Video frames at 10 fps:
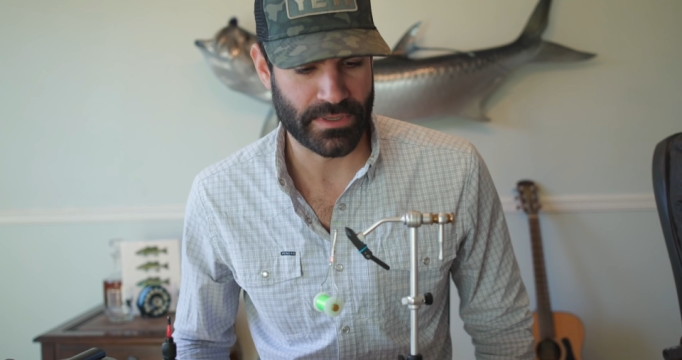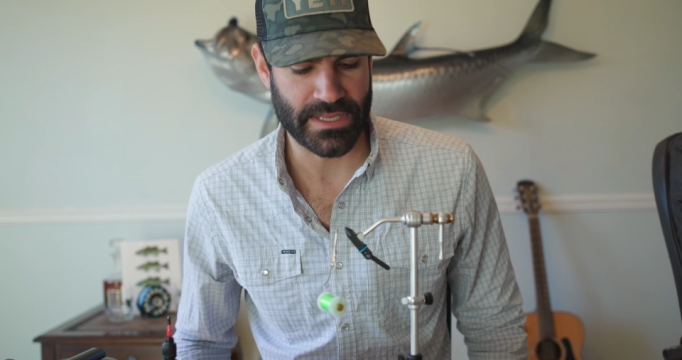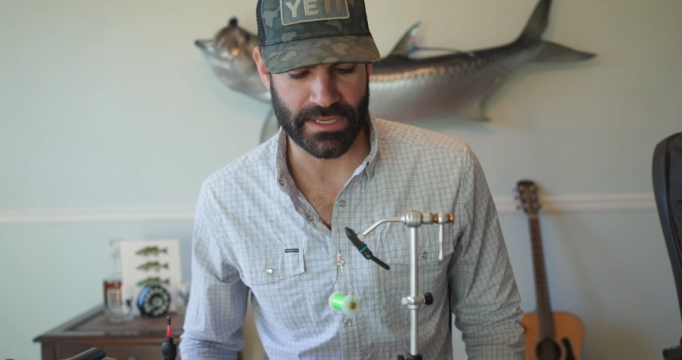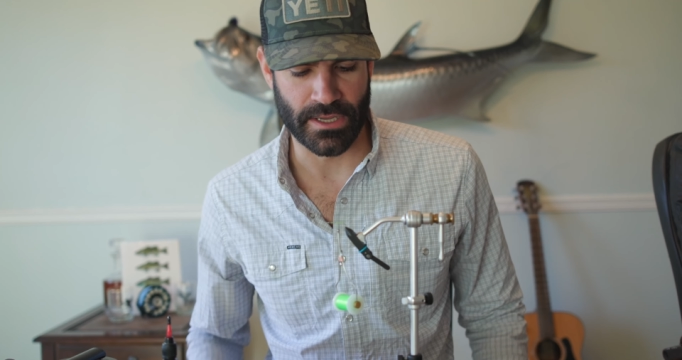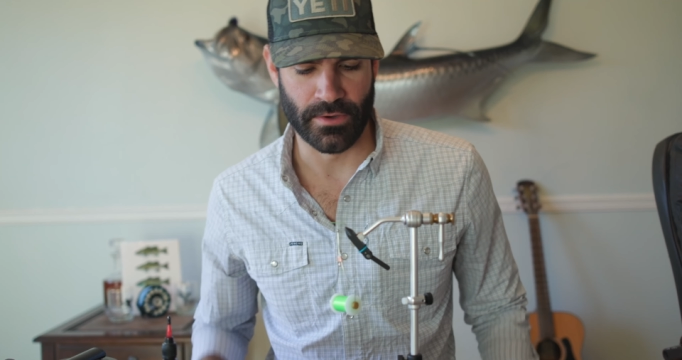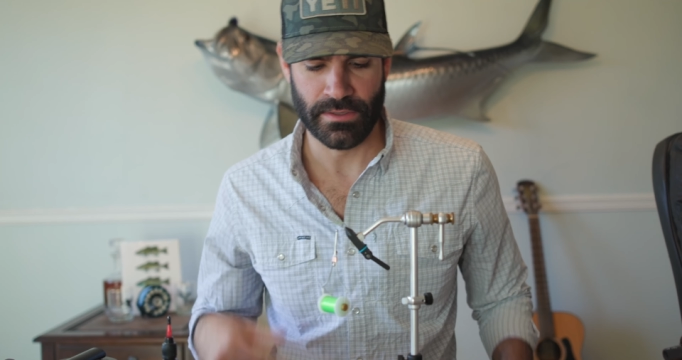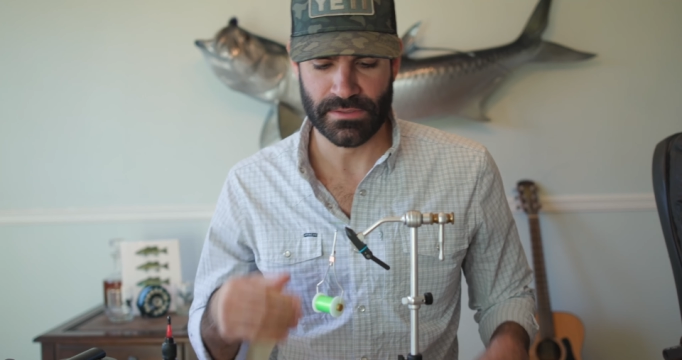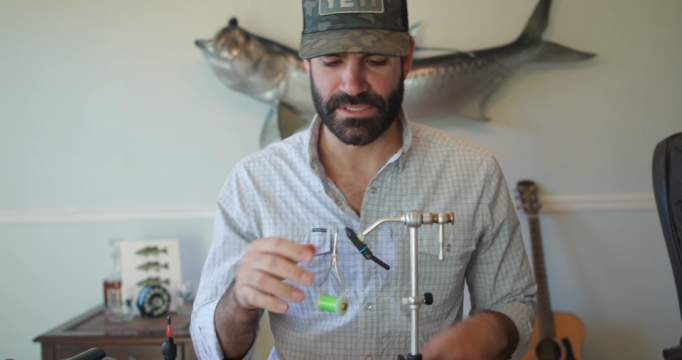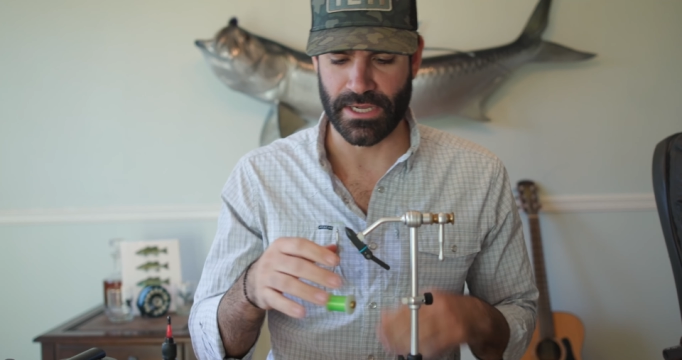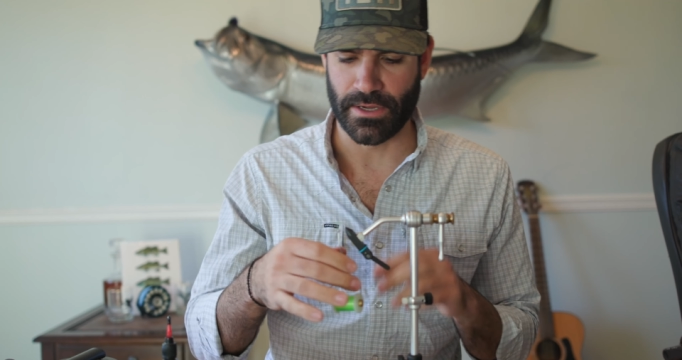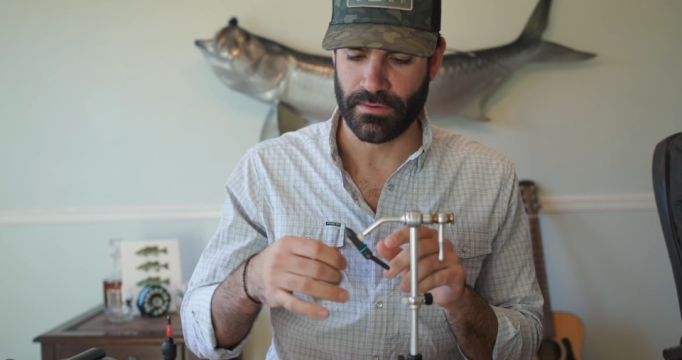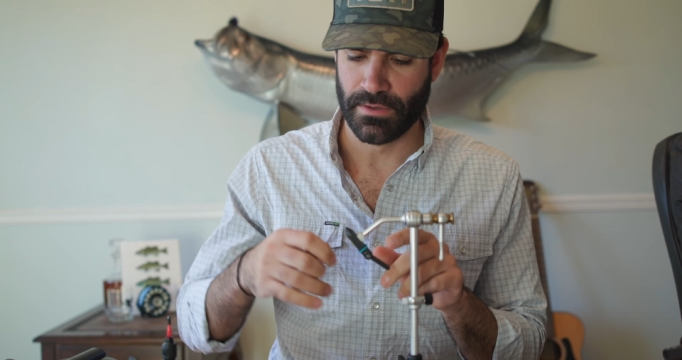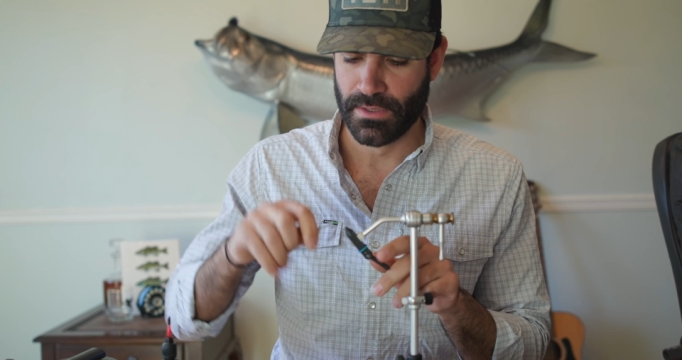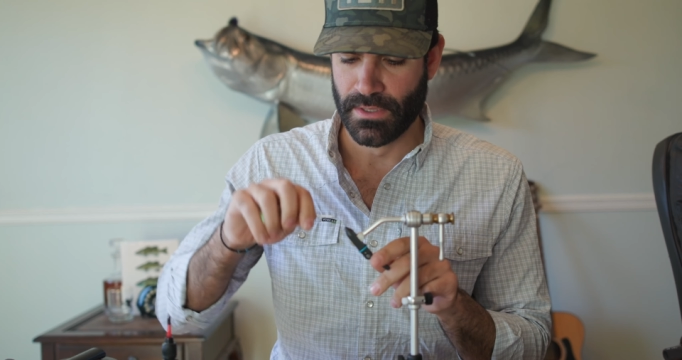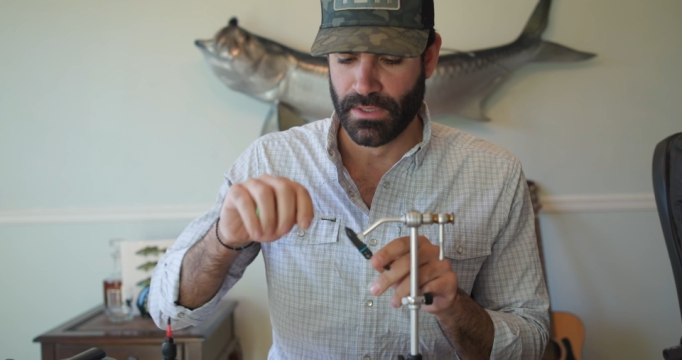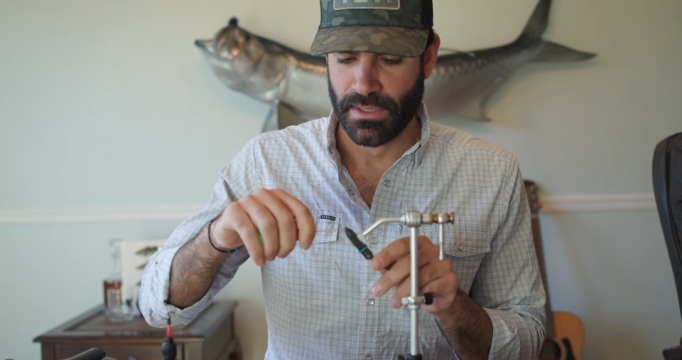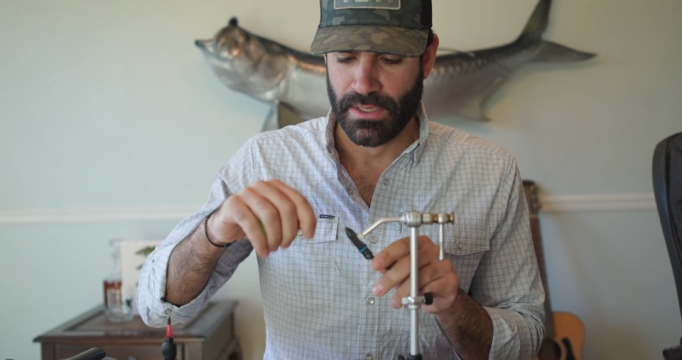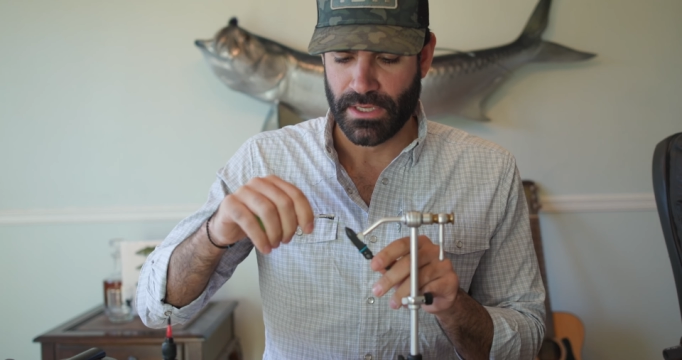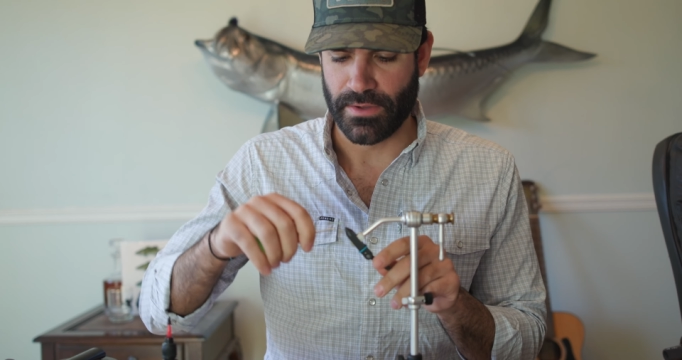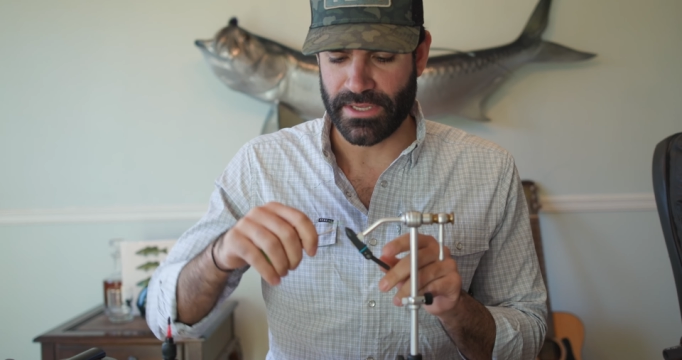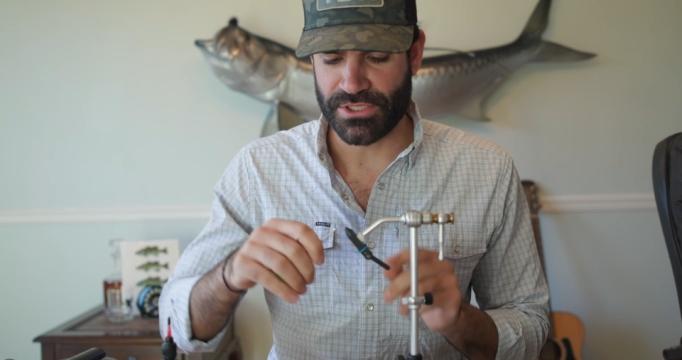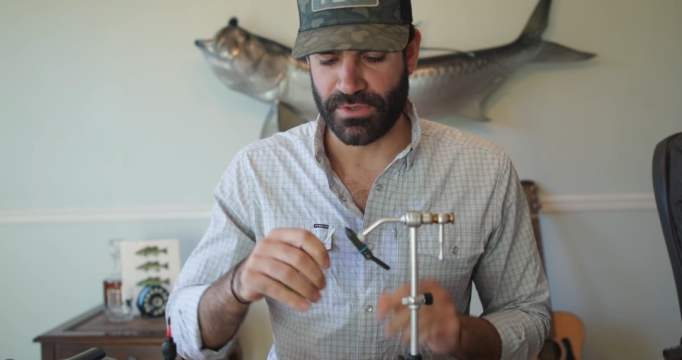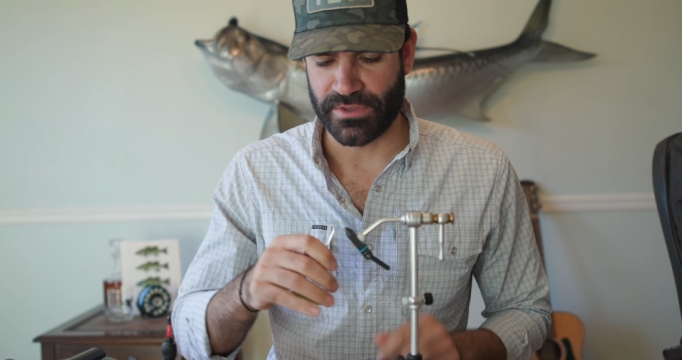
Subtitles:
get it going. So go ahead and get you